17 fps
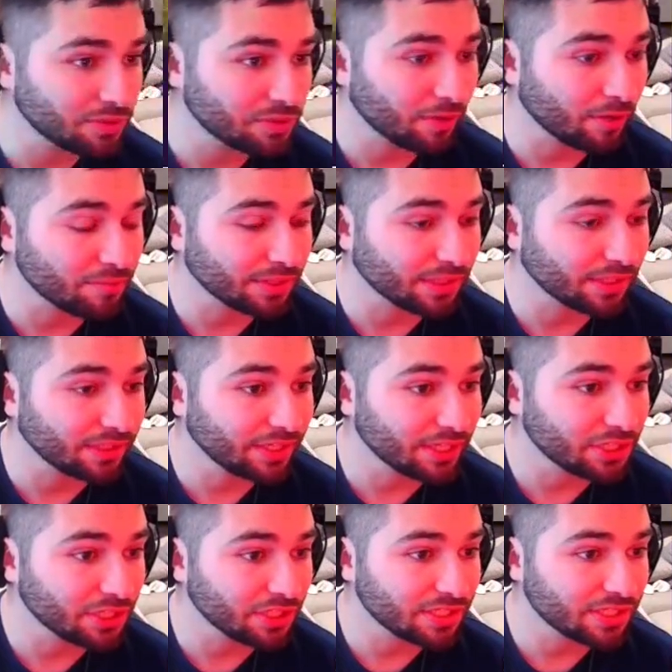terms and
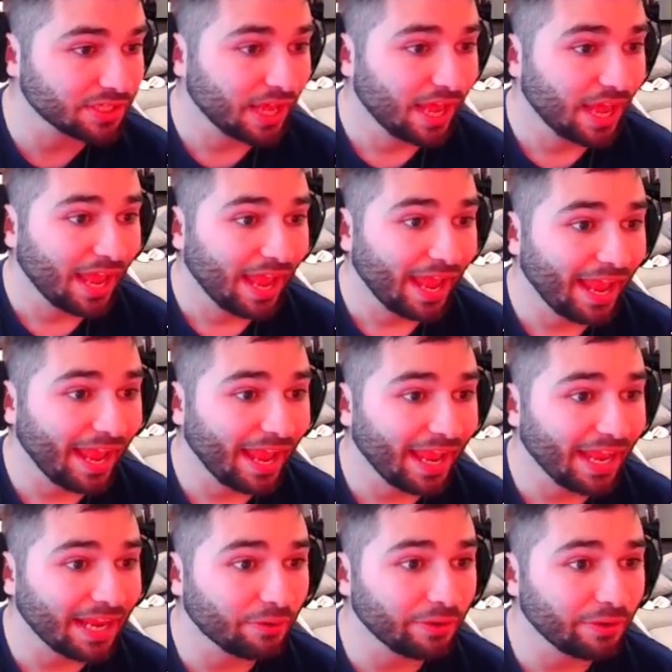conditions.
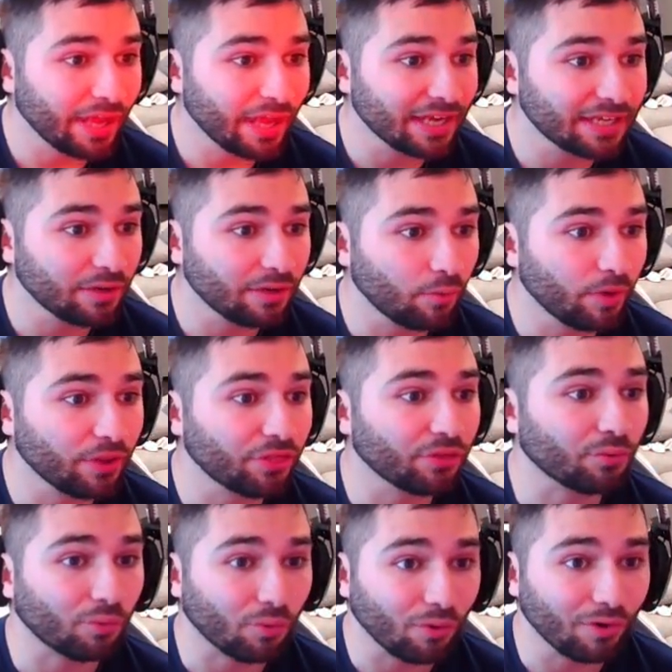And we end it with
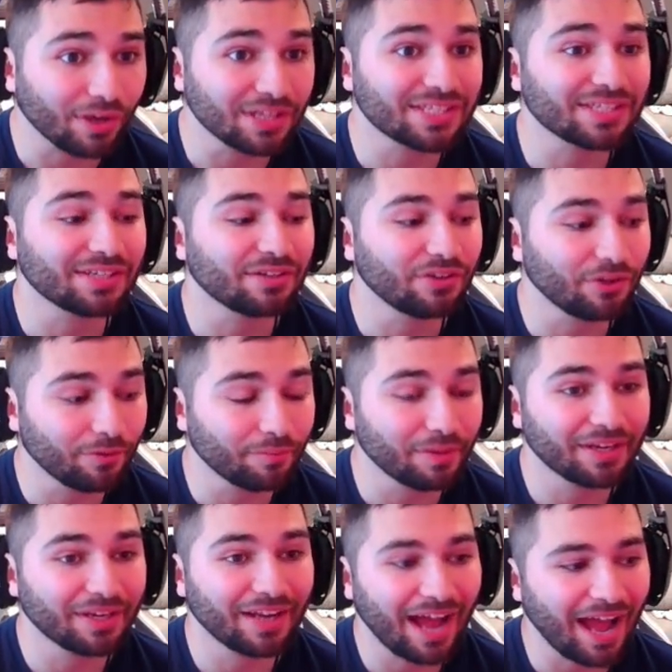Royce
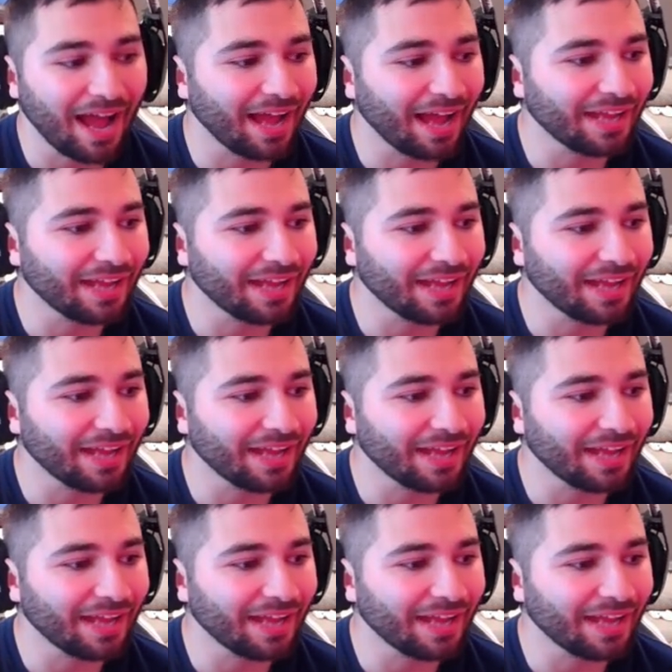I